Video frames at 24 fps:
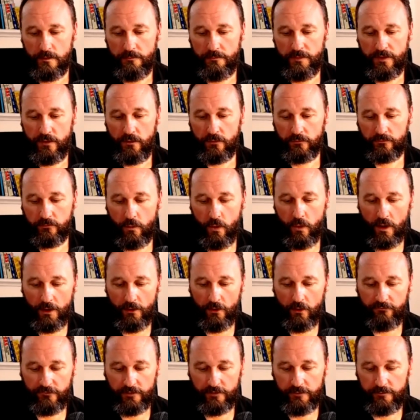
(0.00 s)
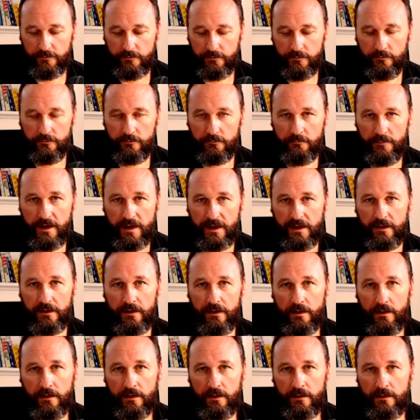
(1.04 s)
Because quite often men
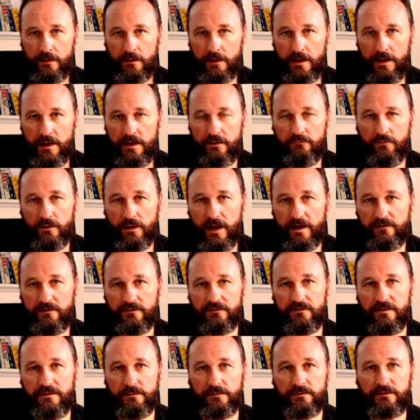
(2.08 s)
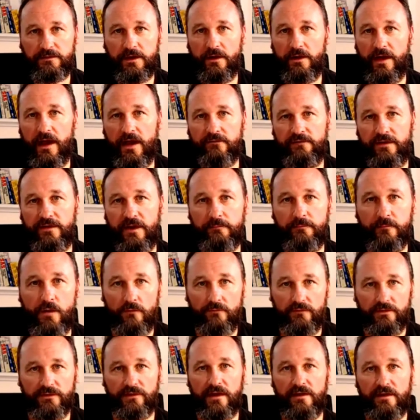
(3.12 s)
in relationships don't have that
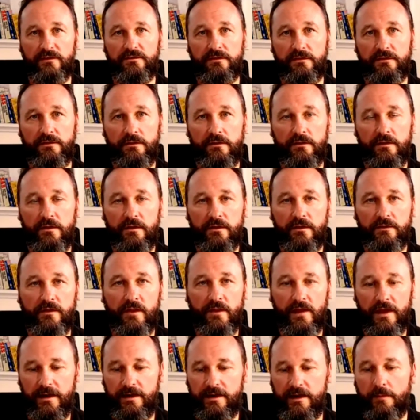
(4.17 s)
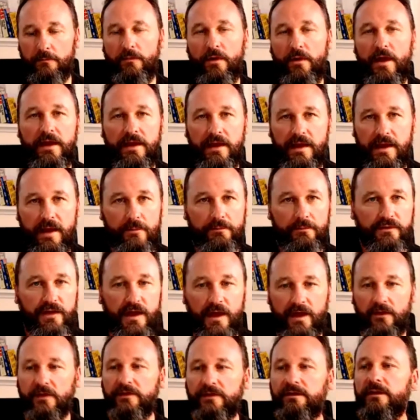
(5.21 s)
conversation. So they end up breaking up
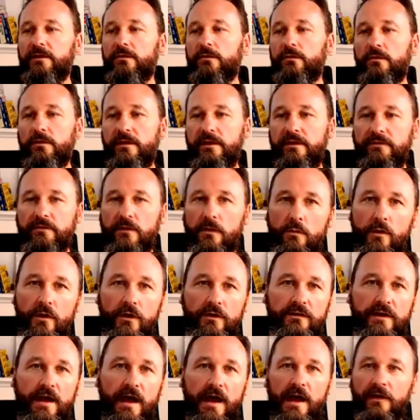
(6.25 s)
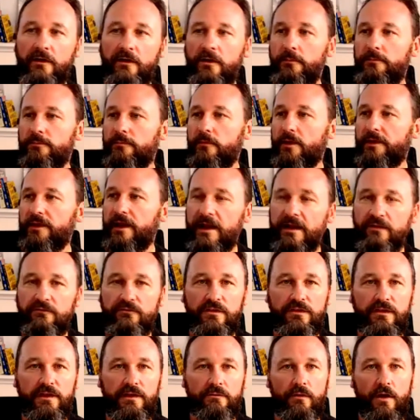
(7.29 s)
saying, I did all this, I worked hard, I done
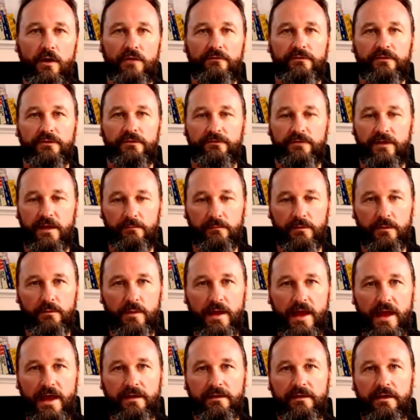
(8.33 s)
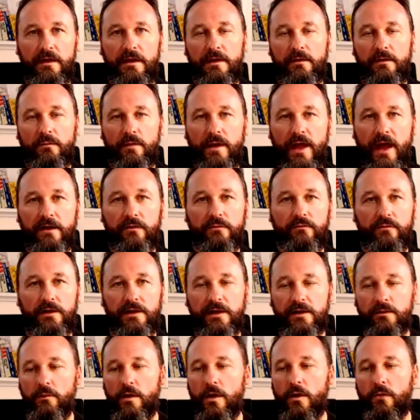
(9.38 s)
everything right for the family. We had it
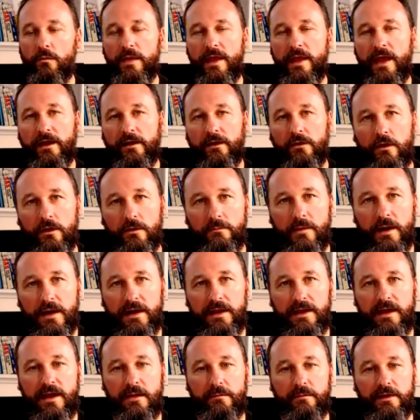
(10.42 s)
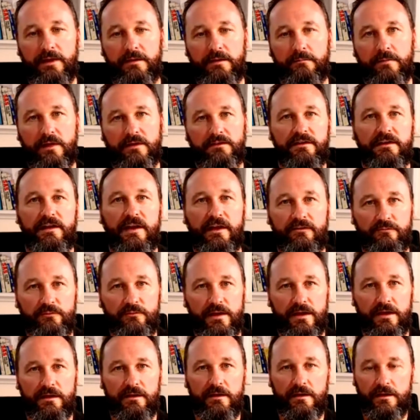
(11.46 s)
really well. We had a lot of money coming in, but she left
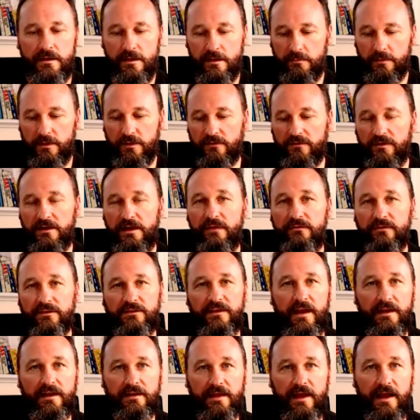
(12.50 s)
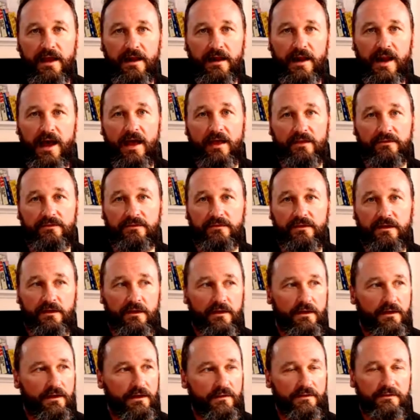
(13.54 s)
me. Because you never sat down and asked,
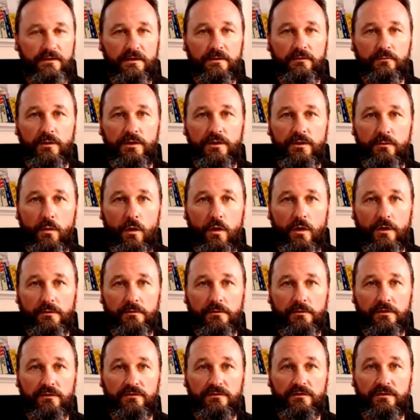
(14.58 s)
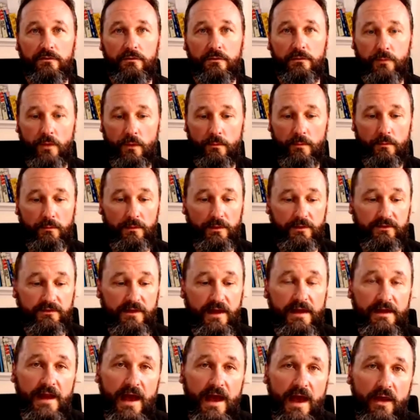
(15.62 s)
is this what you want? Because she would probably
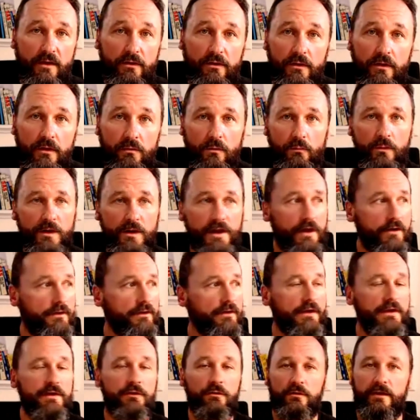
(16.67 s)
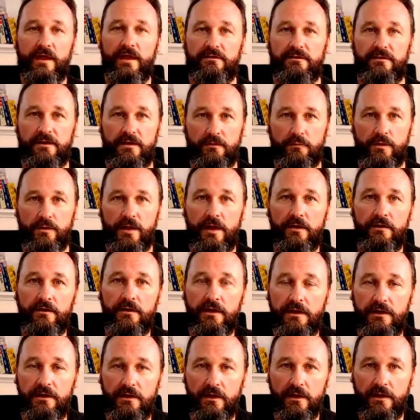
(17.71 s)
say no. We don't need all that shit. We don't
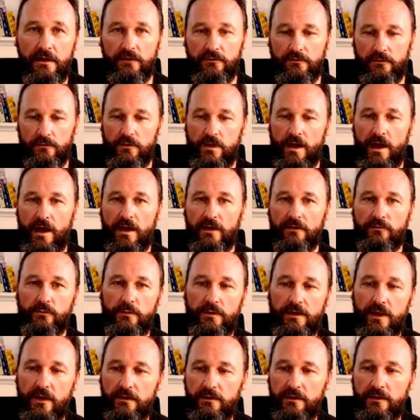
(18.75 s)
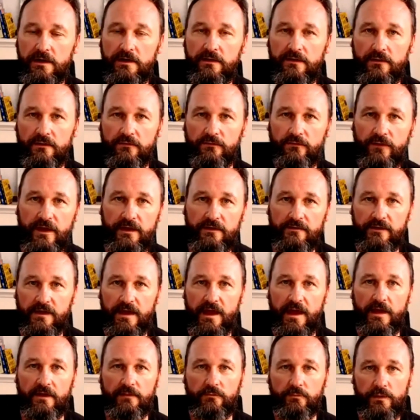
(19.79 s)
need 2 cars. We don't need this fancy
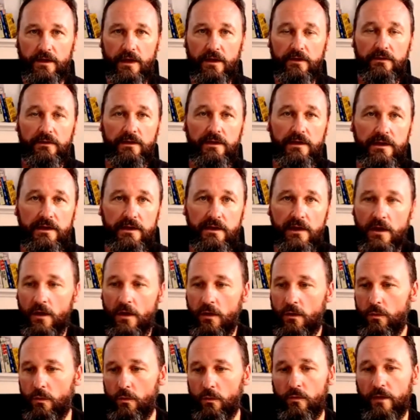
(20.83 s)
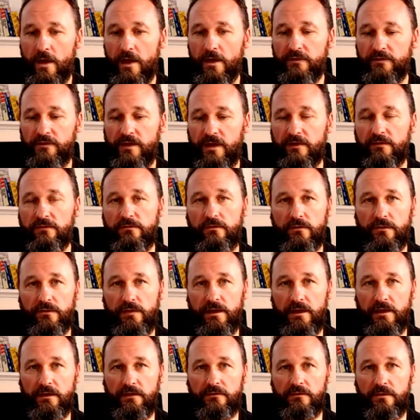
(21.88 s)
house. We don't need all those extra
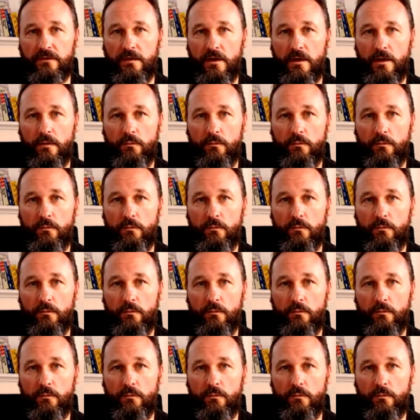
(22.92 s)
things.